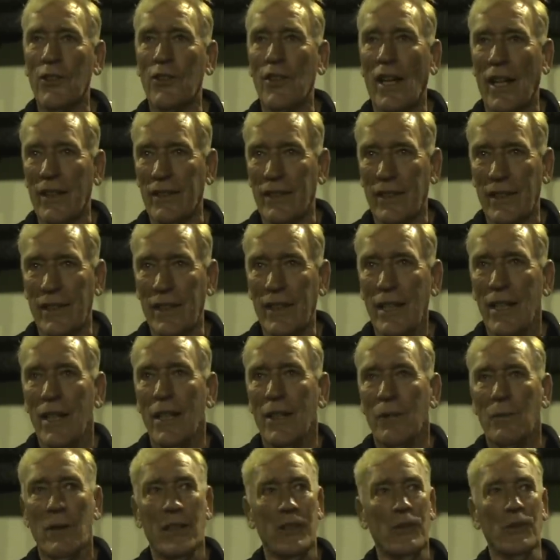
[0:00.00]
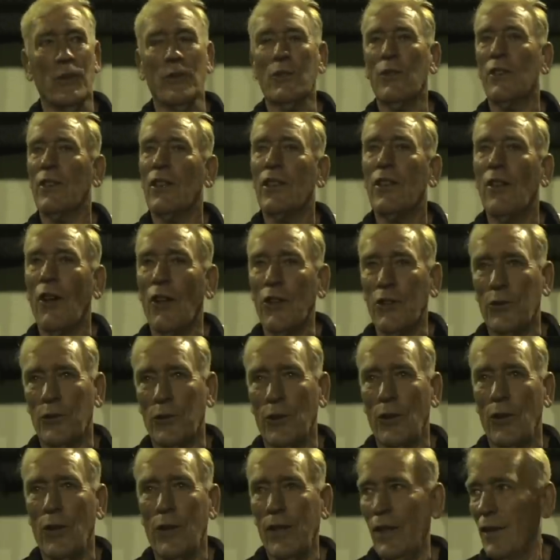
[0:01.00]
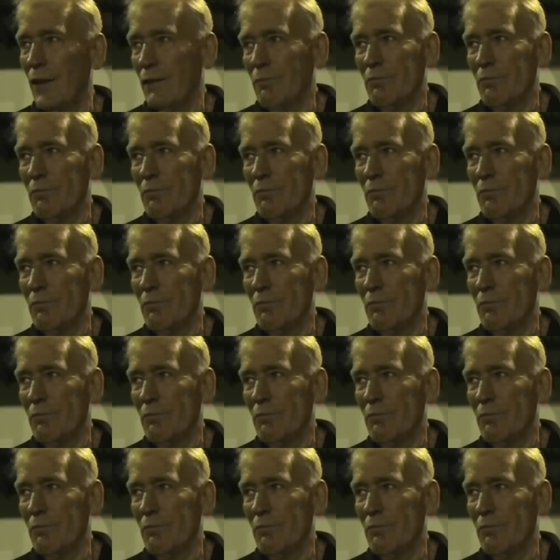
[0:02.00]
Saturday, when you're under the cosh for,